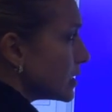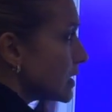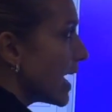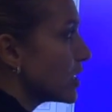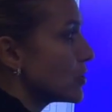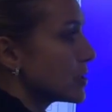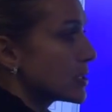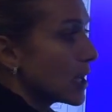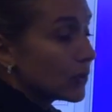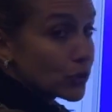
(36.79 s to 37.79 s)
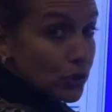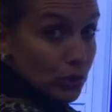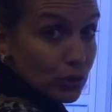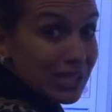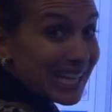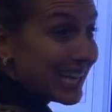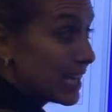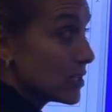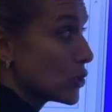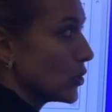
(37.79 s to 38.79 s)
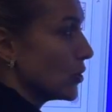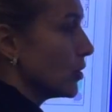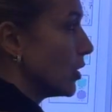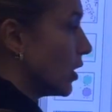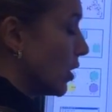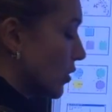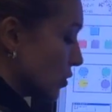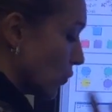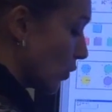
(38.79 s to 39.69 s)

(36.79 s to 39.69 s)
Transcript: of attach itself to the answer. So